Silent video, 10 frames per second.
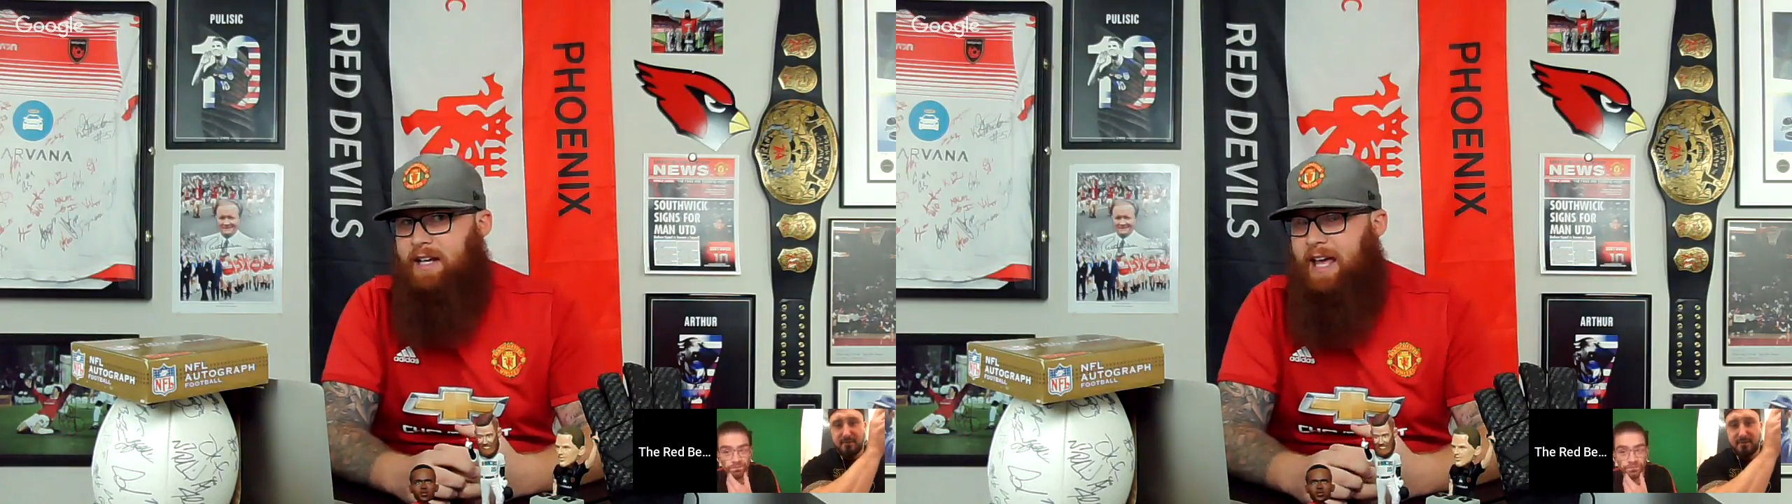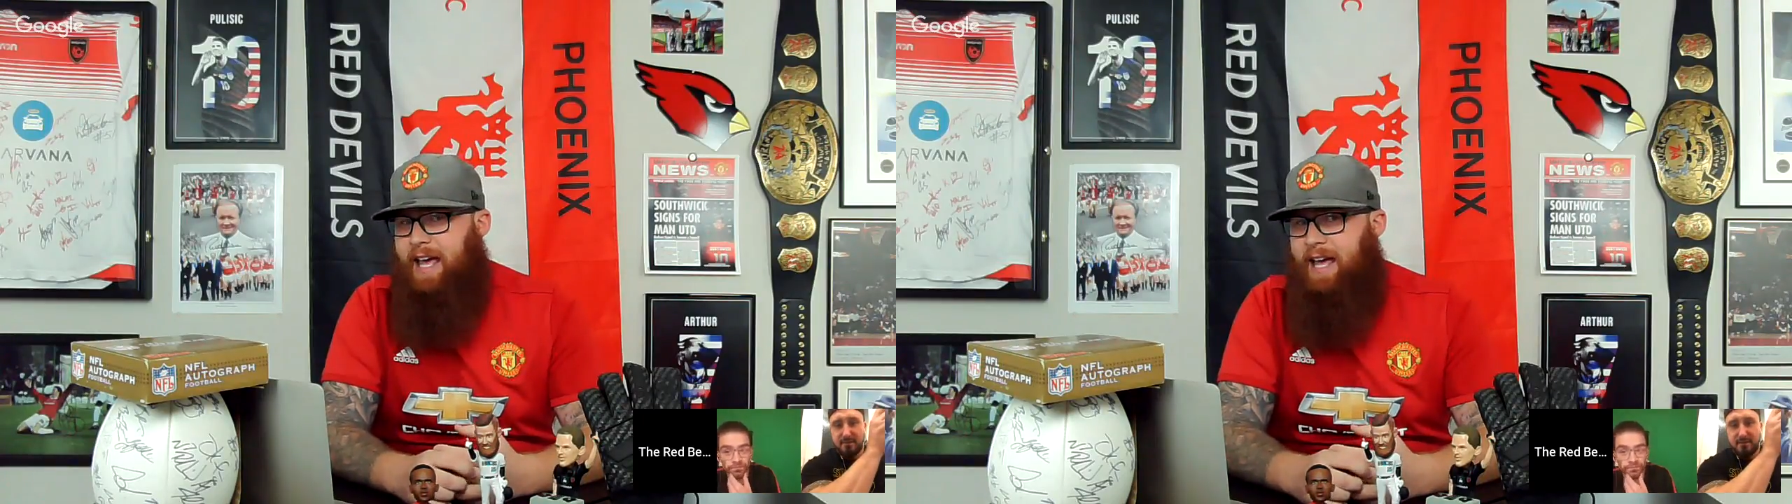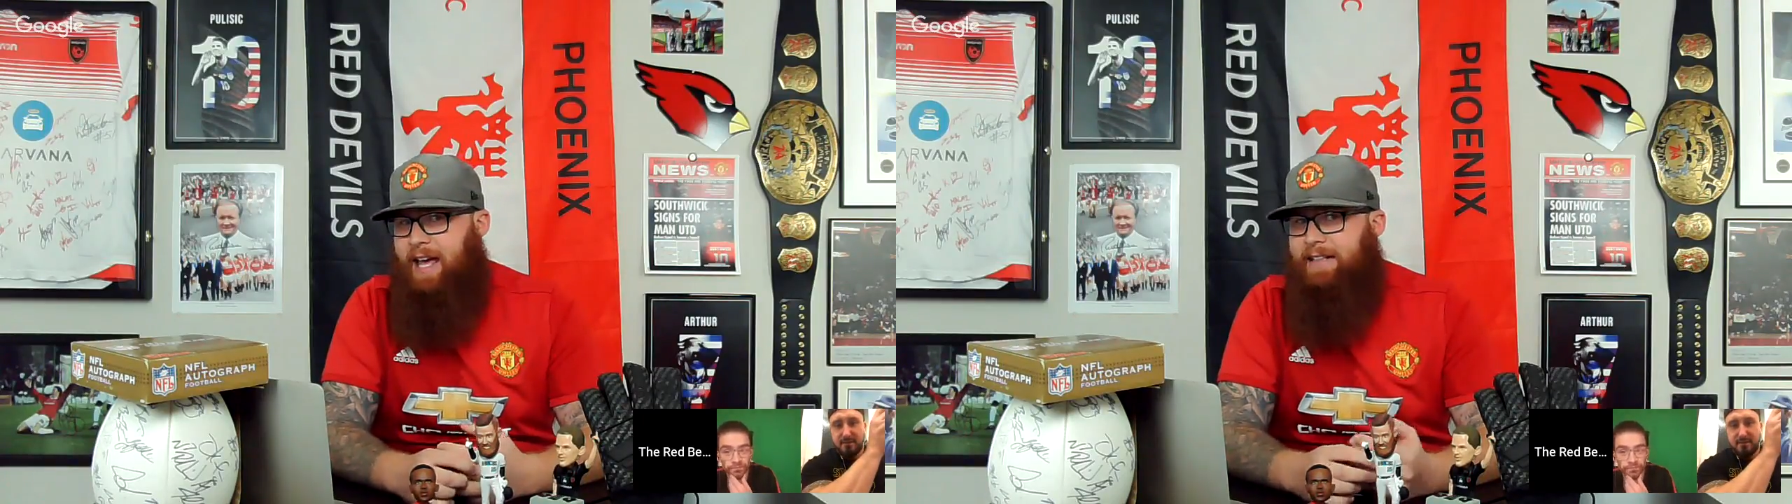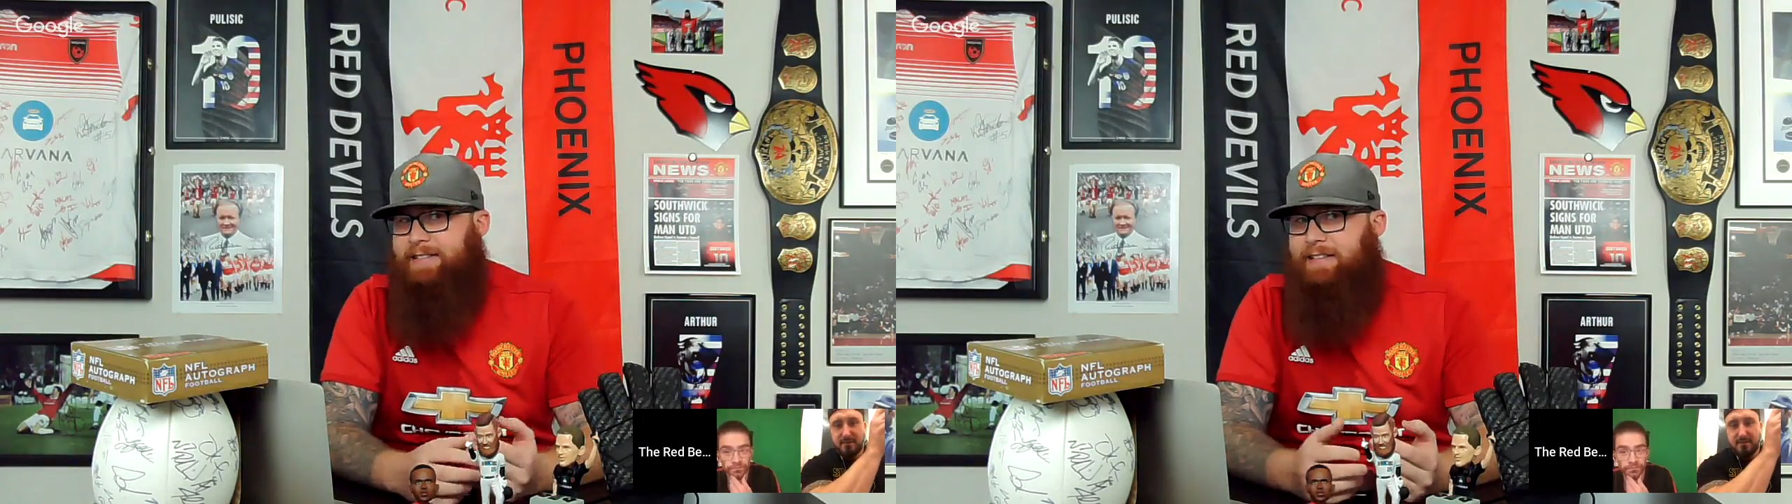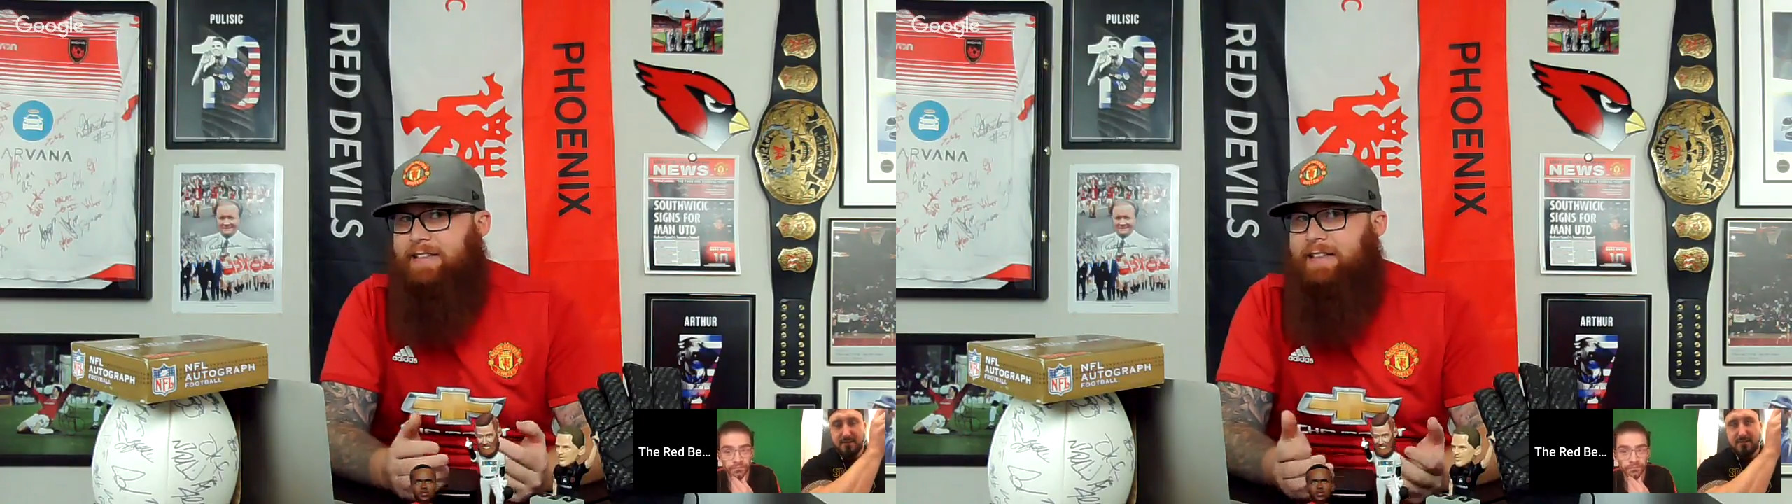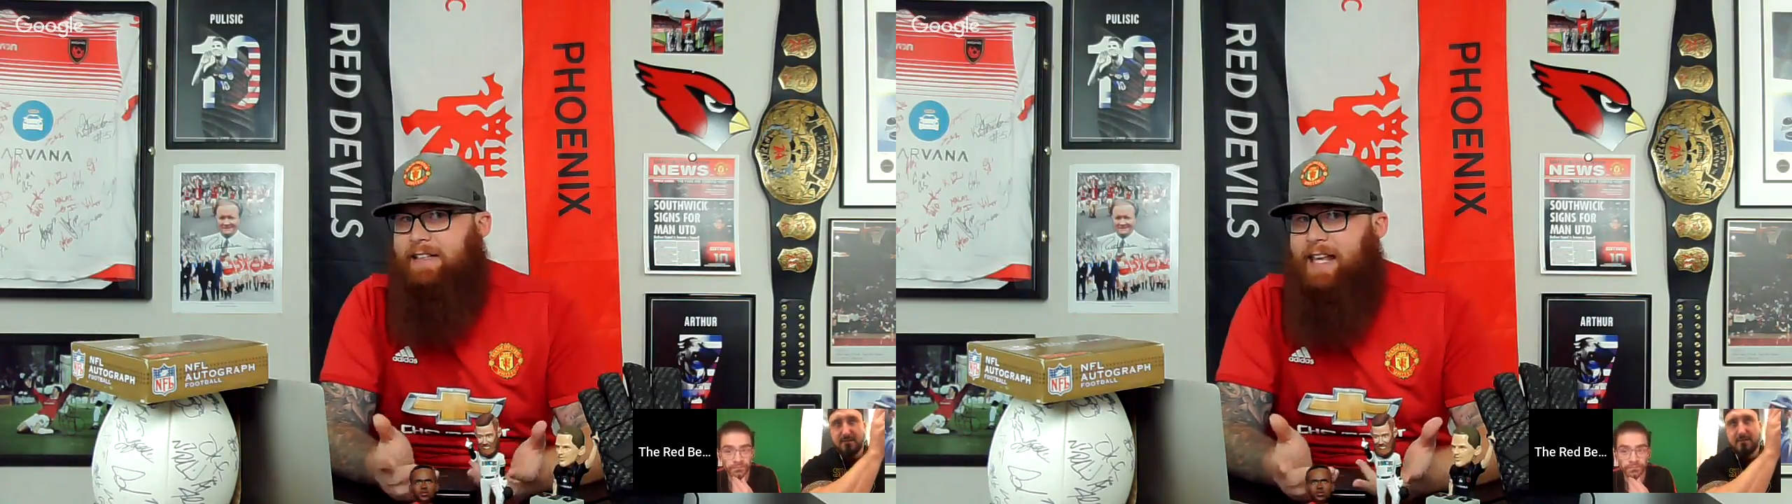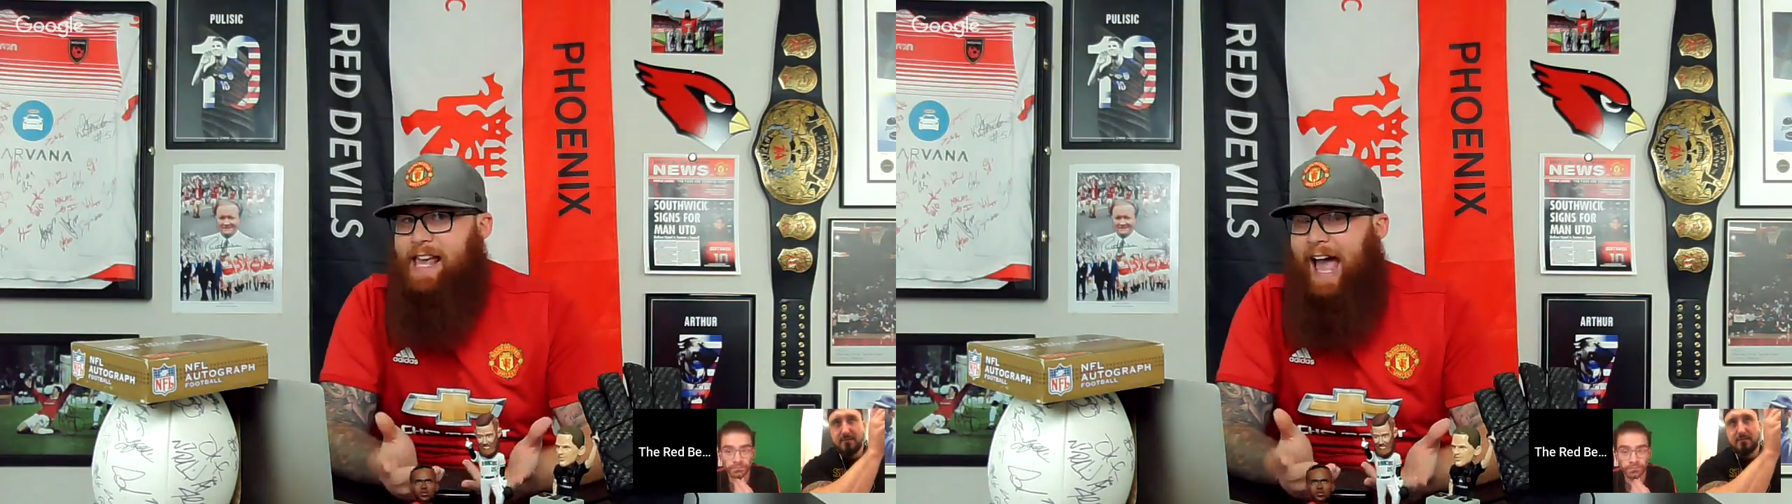and he